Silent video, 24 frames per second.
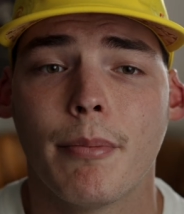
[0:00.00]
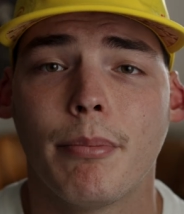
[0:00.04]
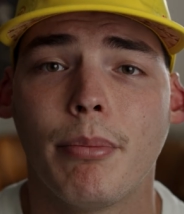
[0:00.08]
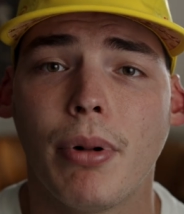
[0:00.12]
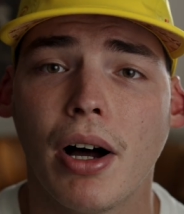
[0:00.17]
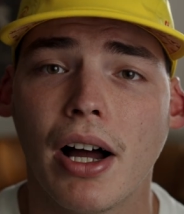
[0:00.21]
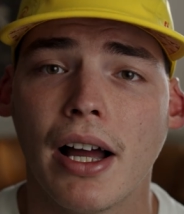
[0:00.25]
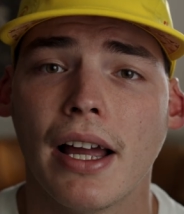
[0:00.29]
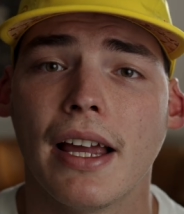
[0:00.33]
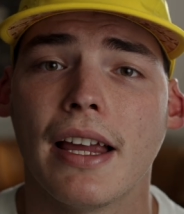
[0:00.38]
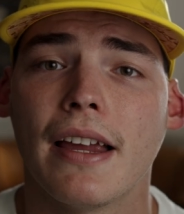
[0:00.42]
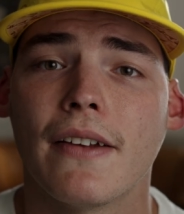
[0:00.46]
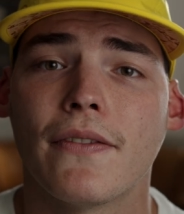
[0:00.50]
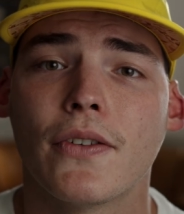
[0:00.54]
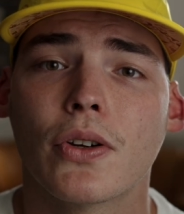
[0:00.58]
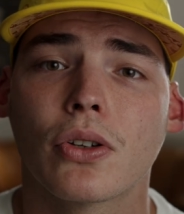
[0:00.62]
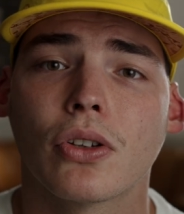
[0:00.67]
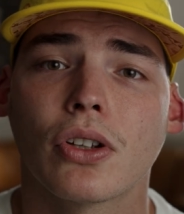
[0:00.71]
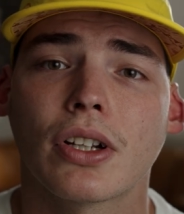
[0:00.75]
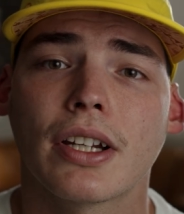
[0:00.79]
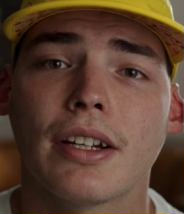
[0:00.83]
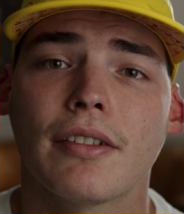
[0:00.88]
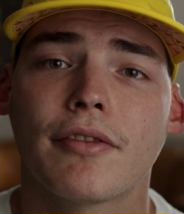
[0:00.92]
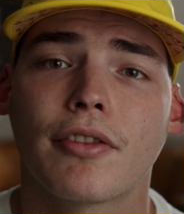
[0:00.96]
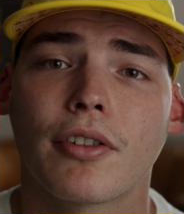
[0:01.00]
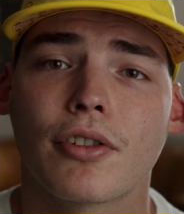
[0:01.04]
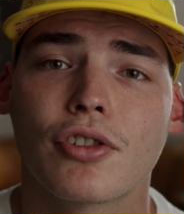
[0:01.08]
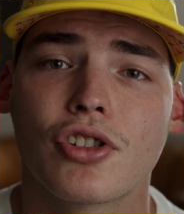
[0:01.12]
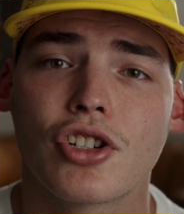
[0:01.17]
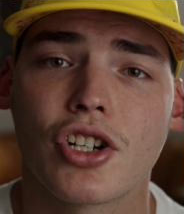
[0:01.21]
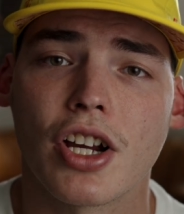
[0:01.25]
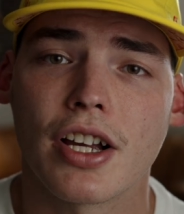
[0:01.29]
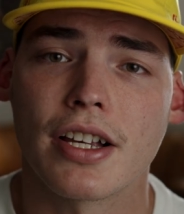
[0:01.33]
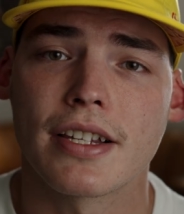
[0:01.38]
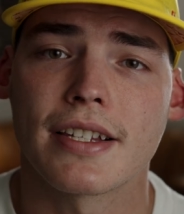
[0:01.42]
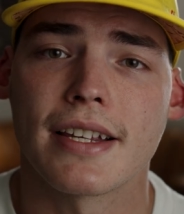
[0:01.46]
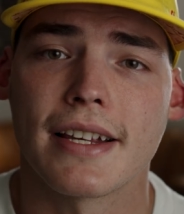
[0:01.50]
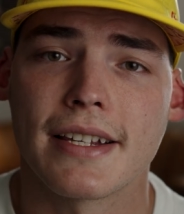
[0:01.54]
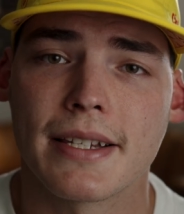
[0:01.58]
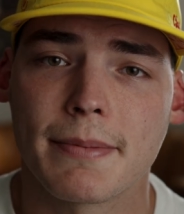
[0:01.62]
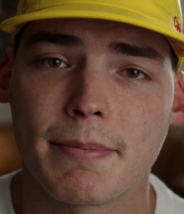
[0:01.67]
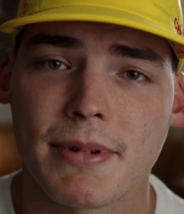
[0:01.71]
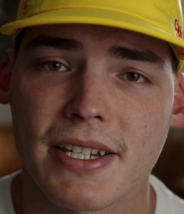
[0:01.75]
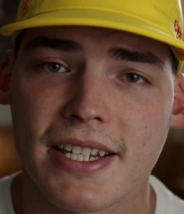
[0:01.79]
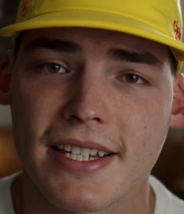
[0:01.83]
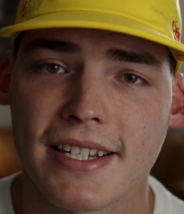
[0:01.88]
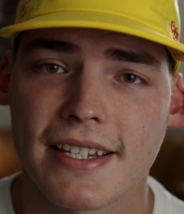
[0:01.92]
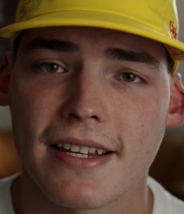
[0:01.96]
But if you're looking for just a
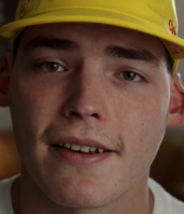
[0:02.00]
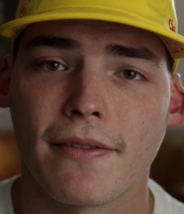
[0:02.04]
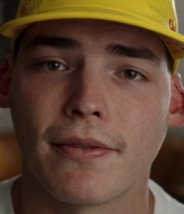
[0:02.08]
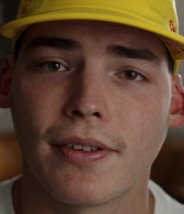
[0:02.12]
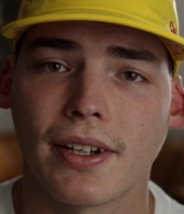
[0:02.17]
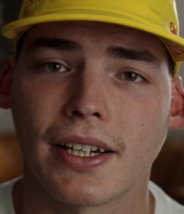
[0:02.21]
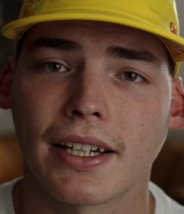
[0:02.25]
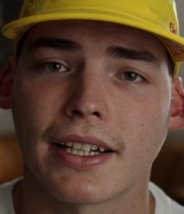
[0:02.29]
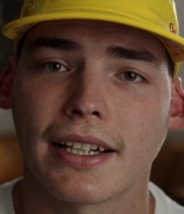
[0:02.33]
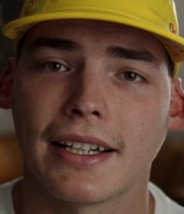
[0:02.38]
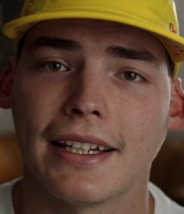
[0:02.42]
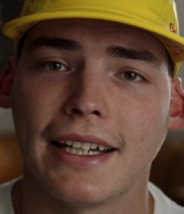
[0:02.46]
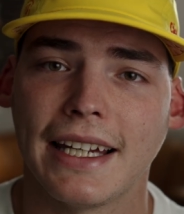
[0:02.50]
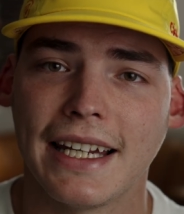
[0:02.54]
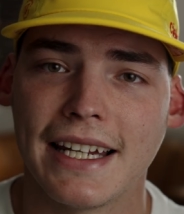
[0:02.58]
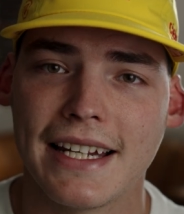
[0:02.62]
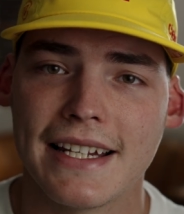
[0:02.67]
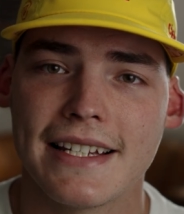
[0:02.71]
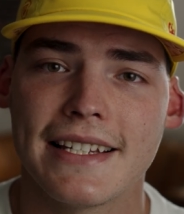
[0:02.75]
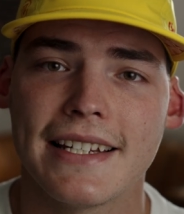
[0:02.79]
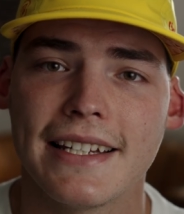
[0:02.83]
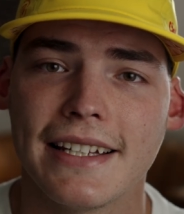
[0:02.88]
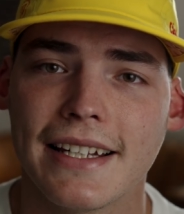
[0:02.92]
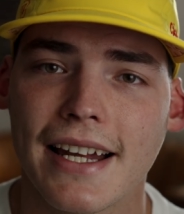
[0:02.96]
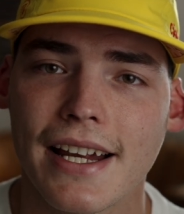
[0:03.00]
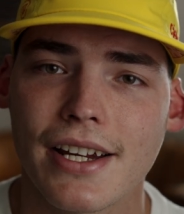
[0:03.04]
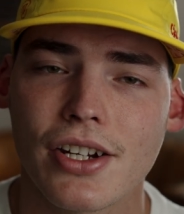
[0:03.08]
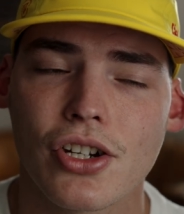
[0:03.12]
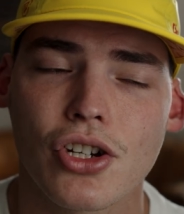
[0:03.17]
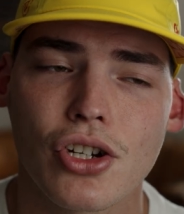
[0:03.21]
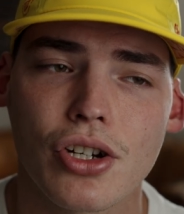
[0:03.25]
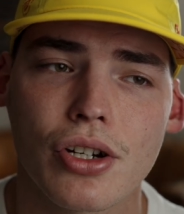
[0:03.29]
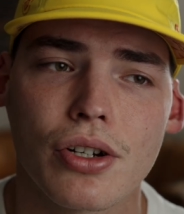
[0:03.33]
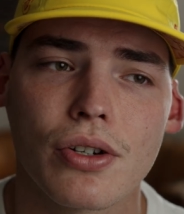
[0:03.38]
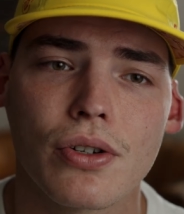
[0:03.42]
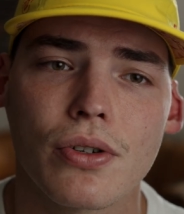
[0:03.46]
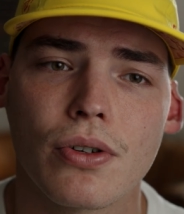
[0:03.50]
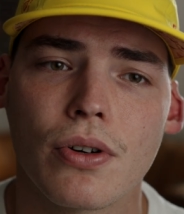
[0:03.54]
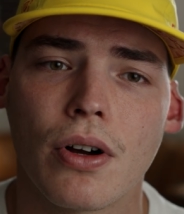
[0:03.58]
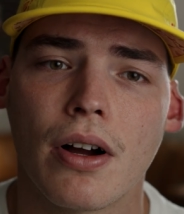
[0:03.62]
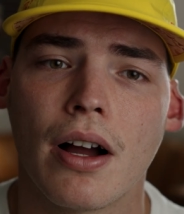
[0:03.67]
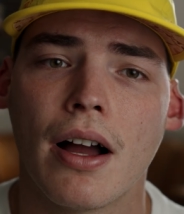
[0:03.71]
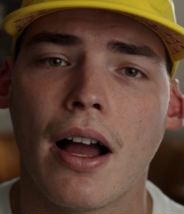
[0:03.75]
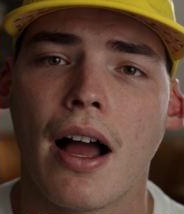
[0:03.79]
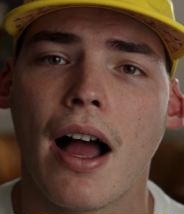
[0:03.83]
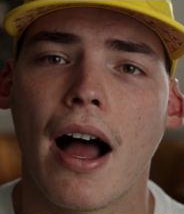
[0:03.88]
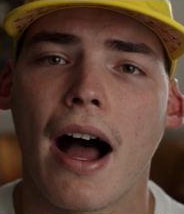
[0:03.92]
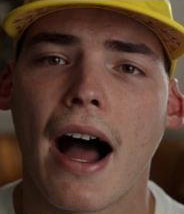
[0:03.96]
specific easy day shoe,
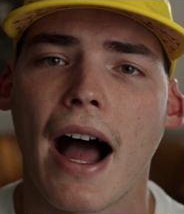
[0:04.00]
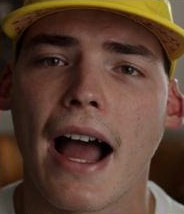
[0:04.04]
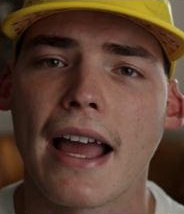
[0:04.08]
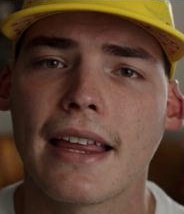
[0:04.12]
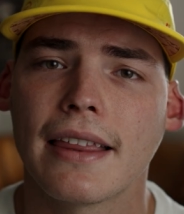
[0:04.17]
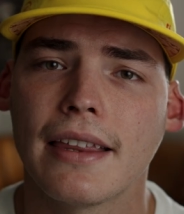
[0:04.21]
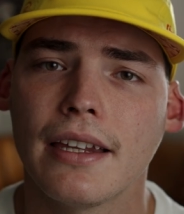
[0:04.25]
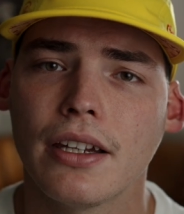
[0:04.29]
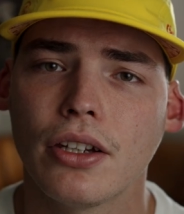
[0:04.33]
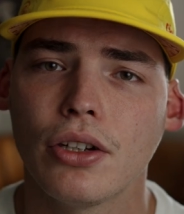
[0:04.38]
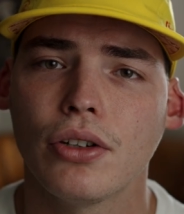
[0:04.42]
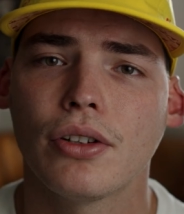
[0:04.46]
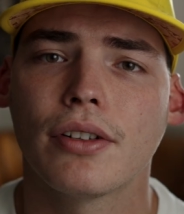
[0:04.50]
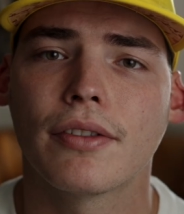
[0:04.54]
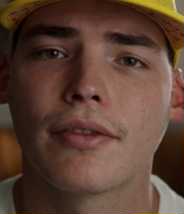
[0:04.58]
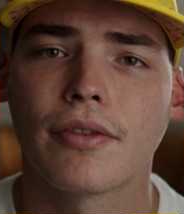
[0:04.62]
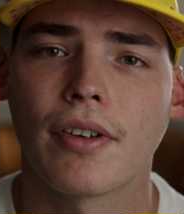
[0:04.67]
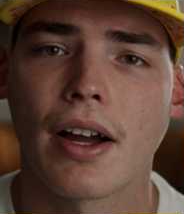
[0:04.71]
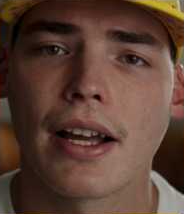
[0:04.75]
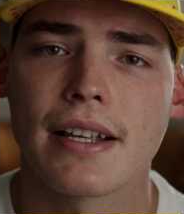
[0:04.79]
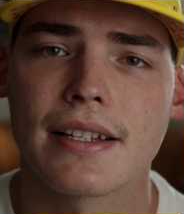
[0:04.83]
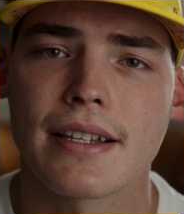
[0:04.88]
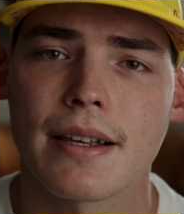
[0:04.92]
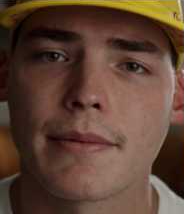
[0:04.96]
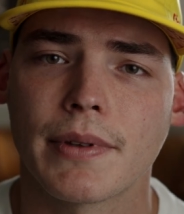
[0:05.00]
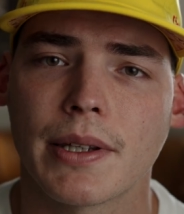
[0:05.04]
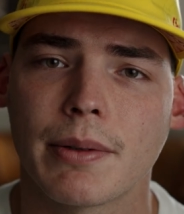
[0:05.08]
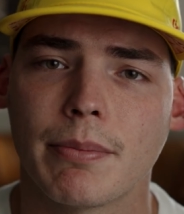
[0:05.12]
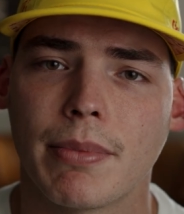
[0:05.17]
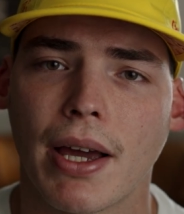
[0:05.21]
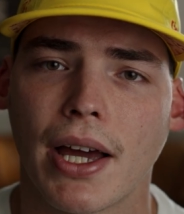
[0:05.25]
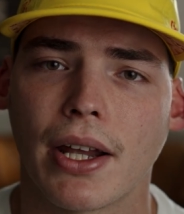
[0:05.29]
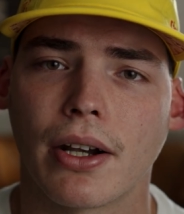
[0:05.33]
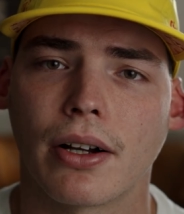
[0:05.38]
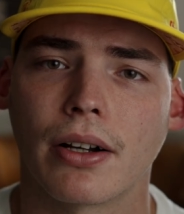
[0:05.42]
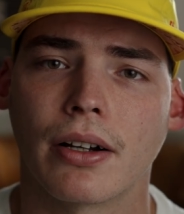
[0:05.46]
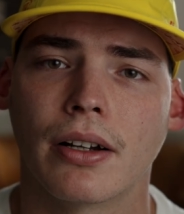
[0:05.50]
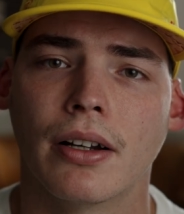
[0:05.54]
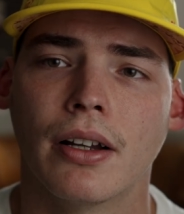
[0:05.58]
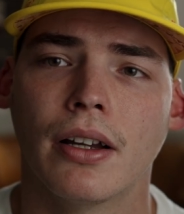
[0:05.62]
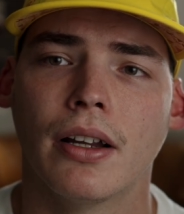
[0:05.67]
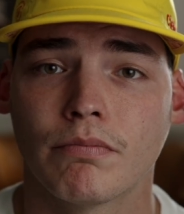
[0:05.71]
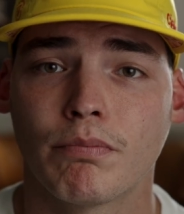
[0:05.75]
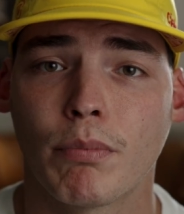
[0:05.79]
I think you could find something better.